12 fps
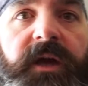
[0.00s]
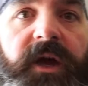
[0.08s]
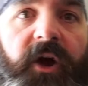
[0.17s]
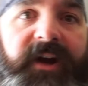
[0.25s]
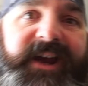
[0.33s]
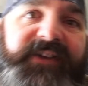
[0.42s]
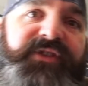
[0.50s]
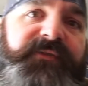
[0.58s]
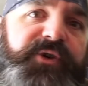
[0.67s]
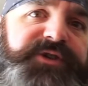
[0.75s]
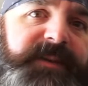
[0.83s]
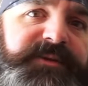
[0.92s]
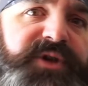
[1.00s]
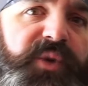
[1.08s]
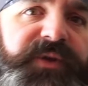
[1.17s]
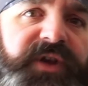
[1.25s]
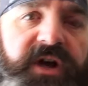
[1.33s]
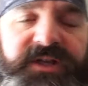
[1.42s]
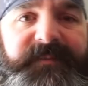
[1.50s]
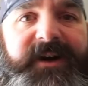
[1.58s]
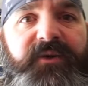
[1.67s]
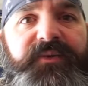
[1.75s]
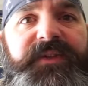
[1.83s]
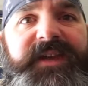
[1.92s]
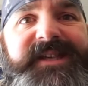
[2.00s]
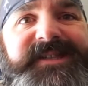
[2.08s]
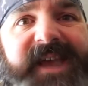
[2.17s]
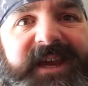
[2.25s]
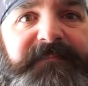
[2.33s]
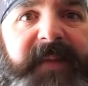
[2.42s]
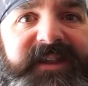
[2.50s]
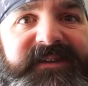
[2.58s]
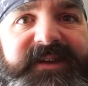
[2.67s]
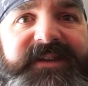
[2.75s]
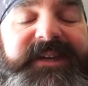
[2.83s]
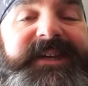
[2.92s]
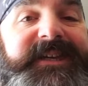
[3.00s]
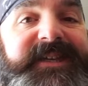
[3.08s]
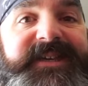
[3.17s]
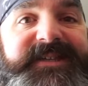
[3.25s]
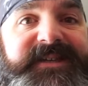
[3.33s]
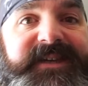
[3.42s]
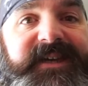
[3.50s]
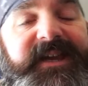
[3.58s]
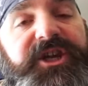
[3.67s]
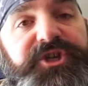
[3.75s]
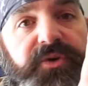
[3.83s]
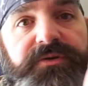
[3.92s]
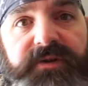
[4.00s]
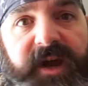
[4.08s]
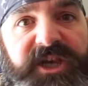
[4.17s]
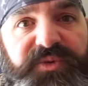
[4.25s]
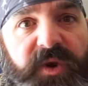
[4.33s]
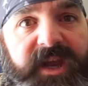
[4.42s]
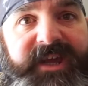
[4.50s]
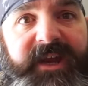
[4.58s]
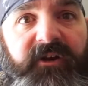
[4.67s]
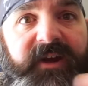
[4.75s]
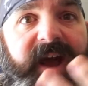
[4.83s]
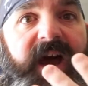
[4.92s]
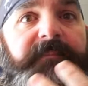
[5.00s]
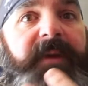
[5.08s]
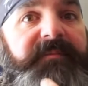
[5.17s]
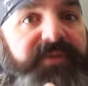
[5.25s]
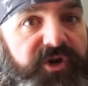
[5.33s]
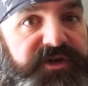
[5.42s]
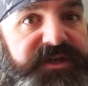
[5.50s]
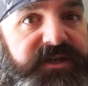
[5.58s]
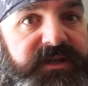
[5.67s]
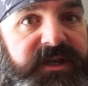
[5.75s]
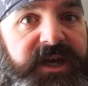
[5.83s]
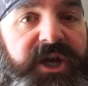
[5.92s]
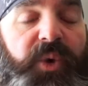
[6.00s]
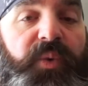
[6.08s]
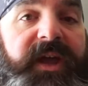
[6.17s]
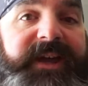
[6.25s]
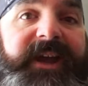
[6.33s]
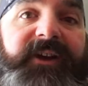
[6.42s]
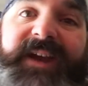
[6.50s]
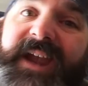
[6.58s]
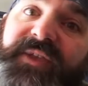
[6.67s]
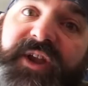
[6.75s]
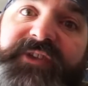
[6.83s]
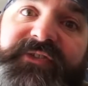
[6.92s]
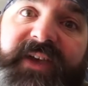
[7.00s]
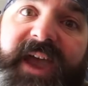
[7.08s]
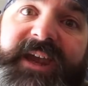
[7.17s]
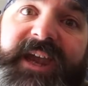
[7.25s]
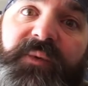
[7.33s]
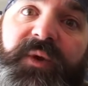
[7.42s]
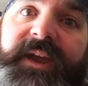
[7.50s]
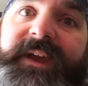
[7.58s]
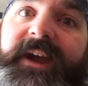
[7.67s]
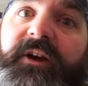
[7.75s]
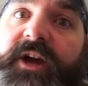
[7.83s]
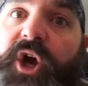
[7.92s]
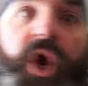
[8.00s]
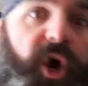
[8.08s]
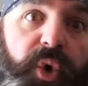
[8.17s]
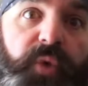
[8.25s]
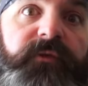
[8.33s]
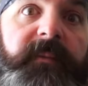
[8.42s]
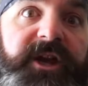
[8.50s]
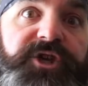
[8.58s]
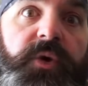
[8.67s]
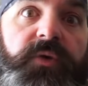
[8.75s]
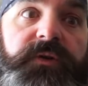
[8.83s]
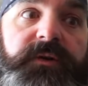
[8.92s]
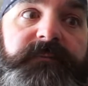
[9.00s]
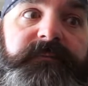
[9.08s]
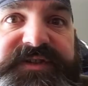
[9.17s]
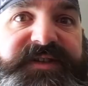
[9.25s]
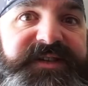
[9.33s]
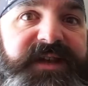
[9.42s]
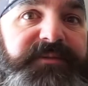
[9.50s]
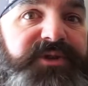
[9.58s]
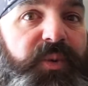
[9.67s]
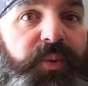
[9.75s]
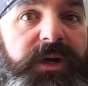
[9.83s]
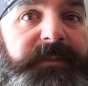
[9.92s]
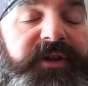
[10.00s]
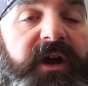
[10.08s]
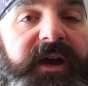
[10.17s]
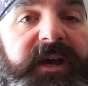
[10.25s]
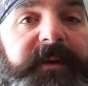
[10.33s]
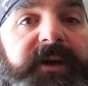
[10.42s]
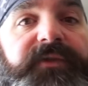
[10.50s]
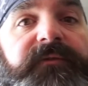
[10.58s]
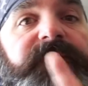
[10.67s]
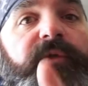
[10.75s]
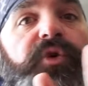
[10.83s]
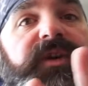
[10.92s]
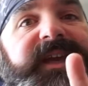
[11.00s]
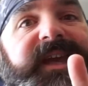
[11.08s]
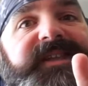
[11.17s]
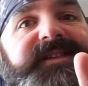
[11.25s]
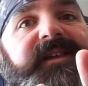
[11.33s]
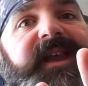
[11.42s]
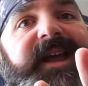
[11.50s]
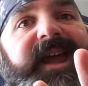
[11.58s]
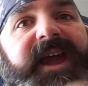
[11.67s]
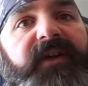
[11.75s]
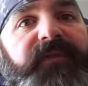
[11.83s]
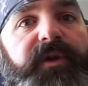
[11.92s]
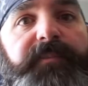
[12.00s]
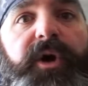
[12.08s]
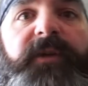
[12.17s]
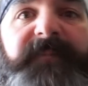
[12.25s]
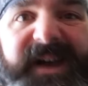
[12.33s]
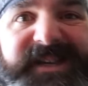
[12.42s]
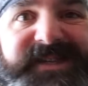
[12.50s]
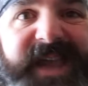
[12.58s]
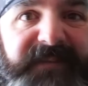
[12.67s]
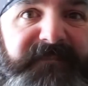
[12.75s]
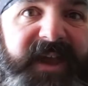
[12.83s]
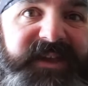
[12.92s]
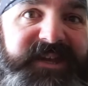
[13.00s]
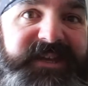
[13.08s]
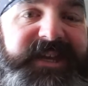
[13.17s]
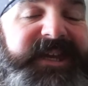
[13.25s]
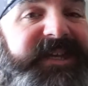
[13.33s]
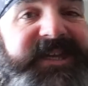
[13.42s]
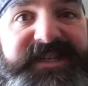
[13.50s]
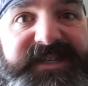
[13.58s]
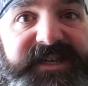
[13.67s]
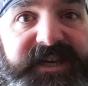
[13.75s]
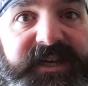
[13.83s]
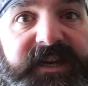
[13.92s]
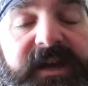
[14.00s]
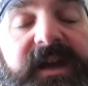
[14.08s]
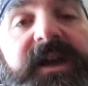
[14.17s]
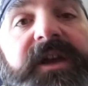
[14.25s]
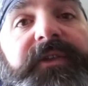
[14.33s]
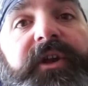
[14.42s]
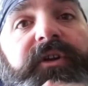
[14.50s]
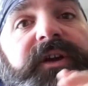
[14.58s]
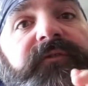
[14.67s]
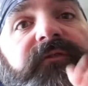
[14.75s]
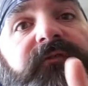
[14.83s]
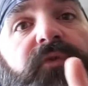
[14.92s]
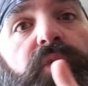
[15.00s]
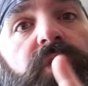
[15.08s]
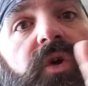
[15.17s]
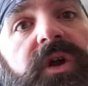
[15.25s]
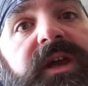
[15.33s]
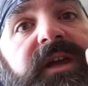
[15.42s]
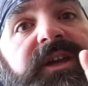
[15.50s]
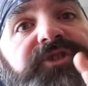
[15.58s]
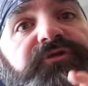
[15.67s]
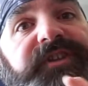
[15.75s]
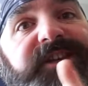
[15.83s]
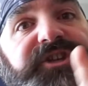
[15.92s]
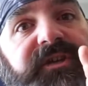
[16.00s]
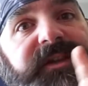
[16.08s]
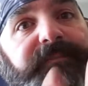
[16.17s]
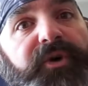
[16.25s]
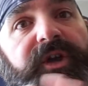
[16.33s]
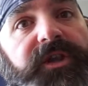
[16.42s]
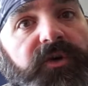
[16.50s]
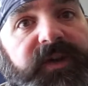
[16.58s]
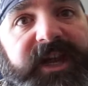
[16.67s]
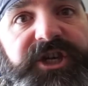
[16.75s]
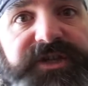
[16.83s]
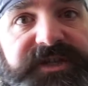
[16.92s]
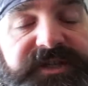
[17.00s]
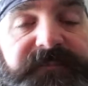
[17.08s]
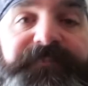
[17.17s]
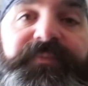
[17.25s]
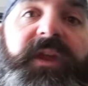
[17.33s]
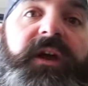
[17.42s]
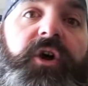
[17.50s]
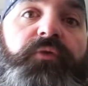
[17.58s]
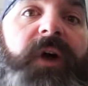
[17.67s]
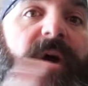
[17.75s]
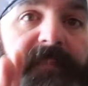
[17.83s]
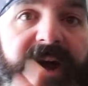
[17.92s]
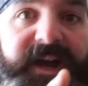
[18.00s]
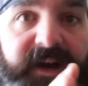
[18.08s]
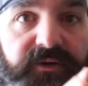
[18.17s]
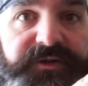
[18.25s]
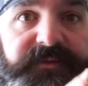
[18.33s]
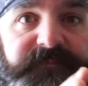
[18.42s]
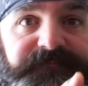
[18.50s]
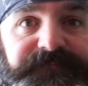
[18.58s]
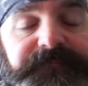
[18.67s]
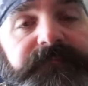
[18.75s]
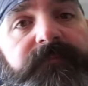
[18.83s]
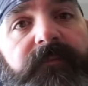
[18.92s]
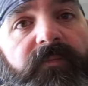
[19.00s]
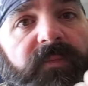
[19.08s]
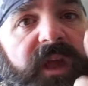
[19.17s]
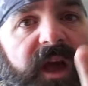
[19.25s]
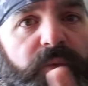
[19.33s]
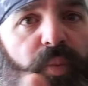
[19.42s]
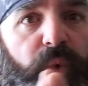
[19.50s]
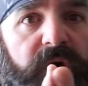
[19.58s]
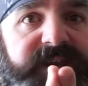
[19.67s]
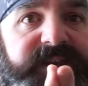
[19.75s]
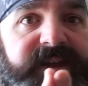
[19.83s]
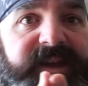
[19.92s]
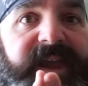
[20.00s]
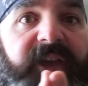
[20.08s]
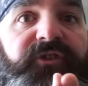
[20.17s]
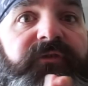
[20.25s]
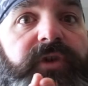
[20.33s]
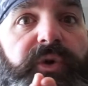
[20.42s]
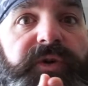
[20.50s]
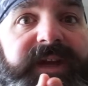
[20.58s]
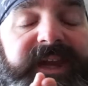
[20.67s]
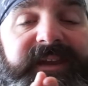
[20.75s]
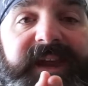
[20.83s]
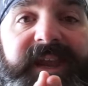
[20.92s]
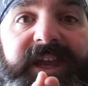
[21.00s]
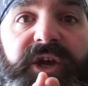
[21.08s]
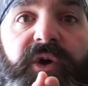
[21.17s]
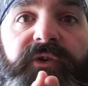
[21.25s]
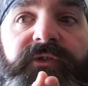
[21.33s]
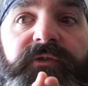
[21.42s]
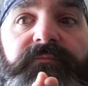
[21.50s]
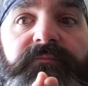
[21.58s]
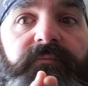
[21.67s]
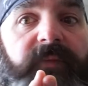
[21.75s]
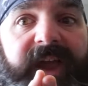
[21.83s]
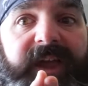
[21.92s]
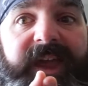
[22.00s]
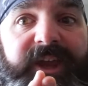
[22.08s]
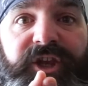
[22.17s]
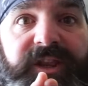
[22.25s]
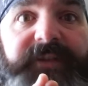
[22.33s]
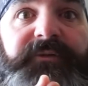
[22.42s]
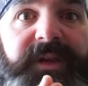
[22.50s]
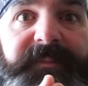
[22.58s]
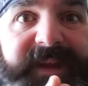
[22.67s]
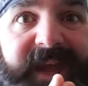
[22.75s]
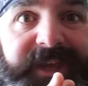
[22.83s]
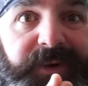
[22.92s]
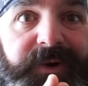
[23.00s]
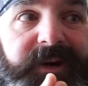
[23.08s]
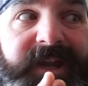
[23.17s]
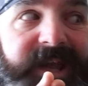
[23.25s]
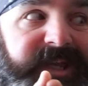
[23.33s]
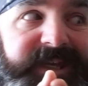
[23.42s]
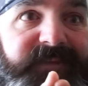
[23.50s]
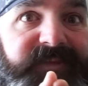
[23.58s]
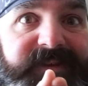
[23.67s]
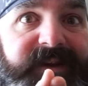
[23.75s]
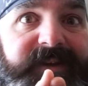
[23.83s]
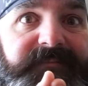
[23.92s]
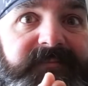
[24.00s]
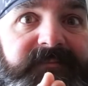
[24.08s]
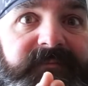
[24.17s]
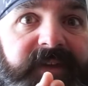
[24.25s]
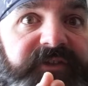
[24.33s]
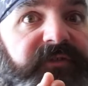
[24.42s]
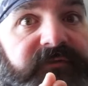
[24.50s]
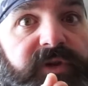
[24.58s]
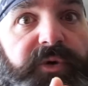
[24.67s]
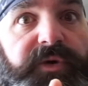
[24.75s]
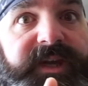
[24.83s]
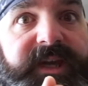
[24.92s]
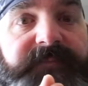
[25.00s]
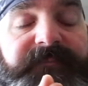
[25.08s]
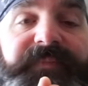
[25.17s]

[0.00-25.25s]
Alright guys, in the first episode we talked about the segmented EDC, and I showed you guys what I carry on my person, what I carry in the nutsack, and what I carry over my shoulder. In this episode we're going to be talking about the 4 kits that I have that are part of my segmented EDC that are in 4 strategically put locations around my house. One is a floater kit, and it could literally be anywhere at any given time. It's a floater kit.